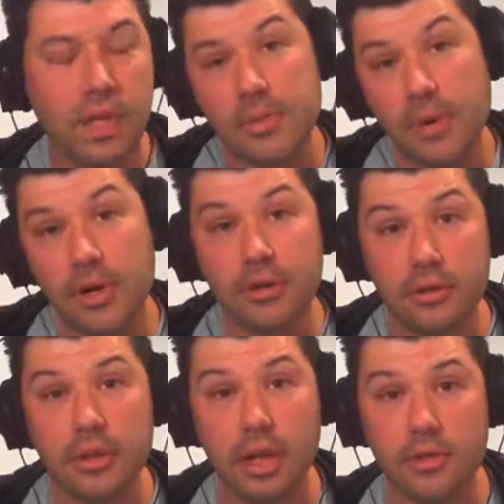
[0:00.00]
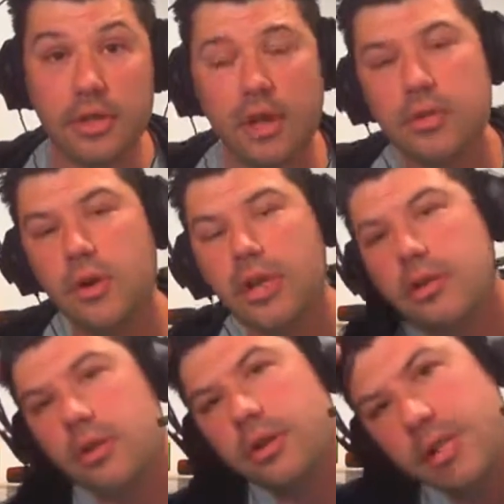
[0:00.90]
That was pretty cool. It was really
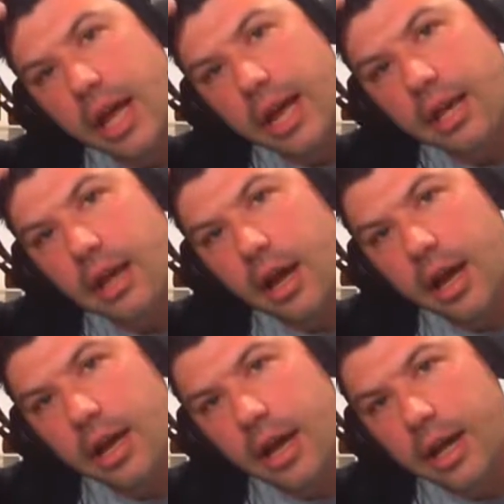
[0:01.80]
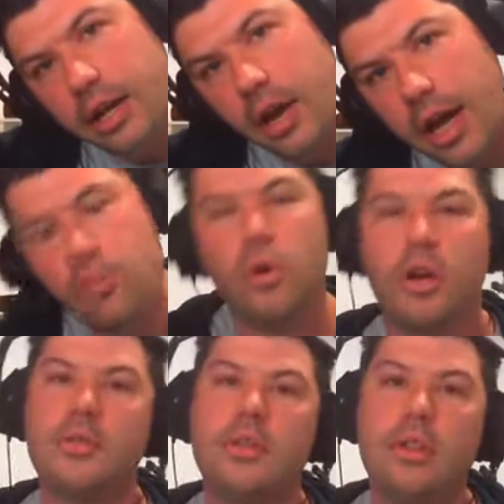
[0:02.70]
cool because like I'd
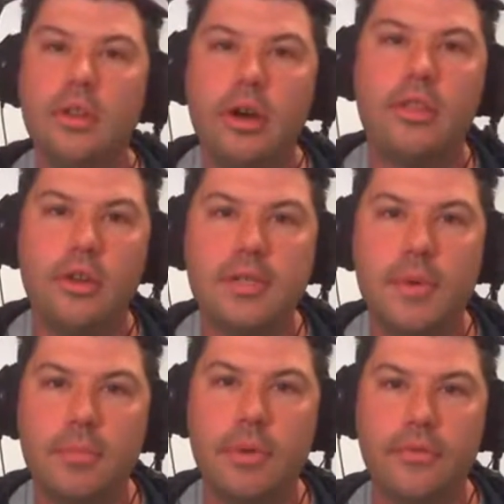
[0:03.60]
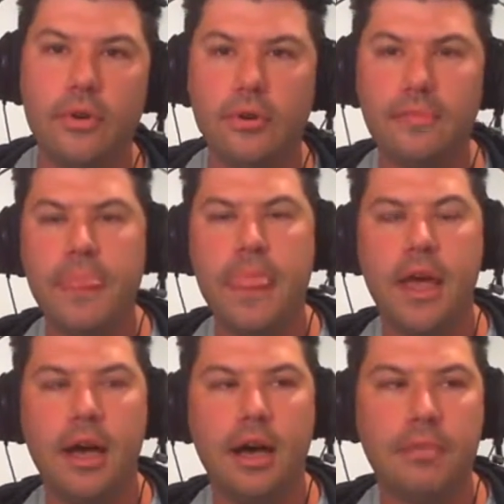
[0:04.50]
worked with a lot of those people for
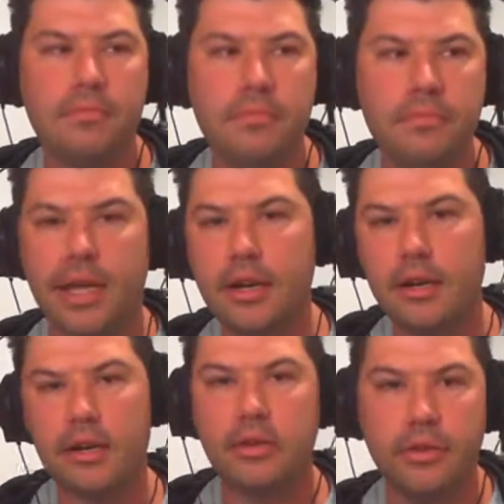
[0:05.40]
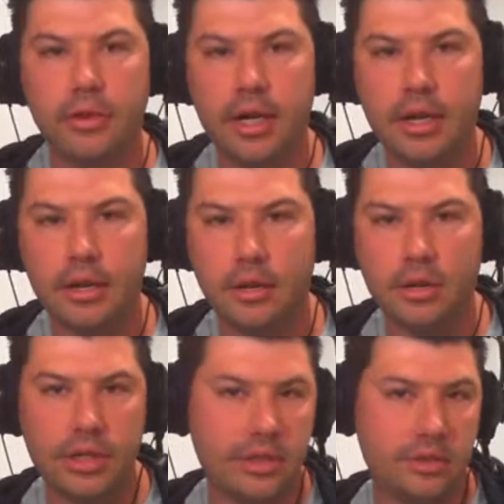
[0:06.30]
be it at Allura
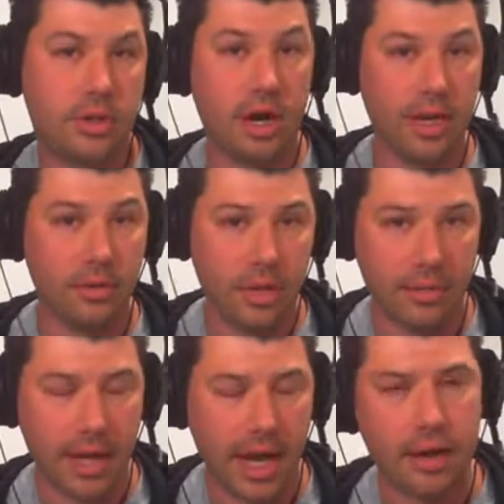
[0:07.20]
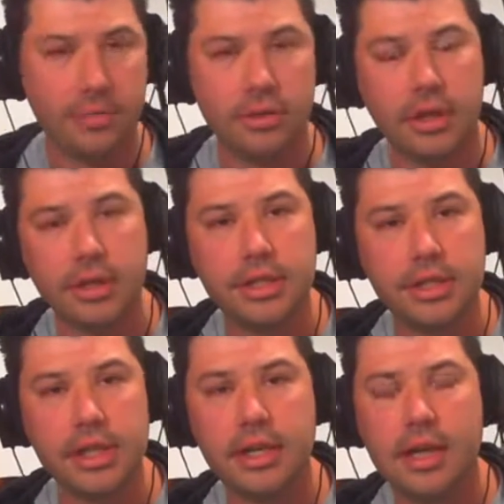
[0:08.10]
or done training with them at Animal
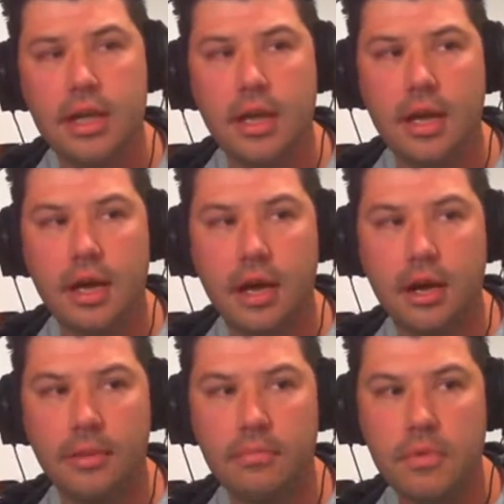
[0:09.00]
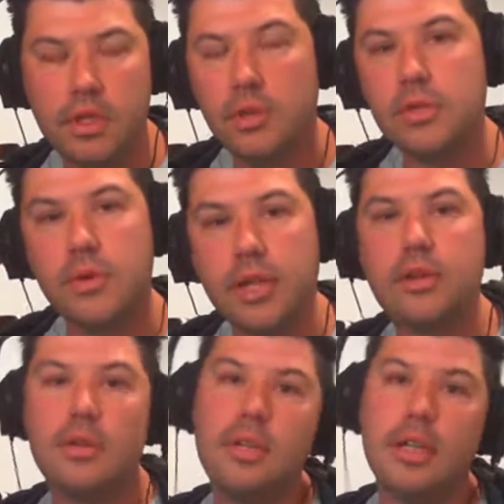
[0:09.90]
Logic. So it was really
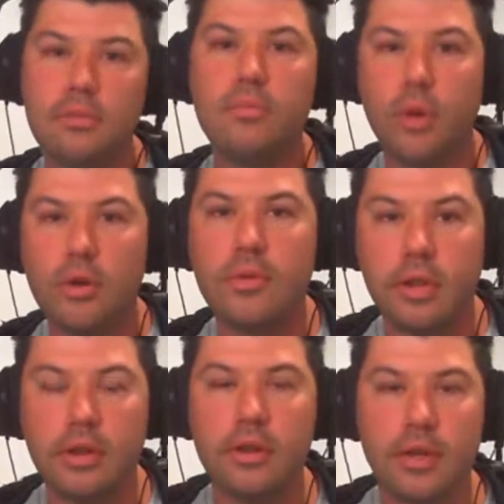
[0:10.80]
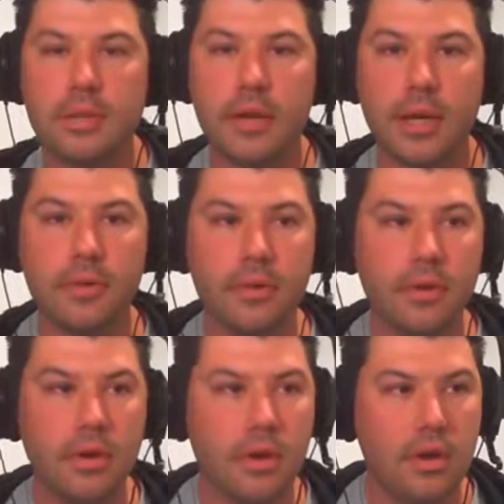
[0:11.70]
cool to work with a lot of those people.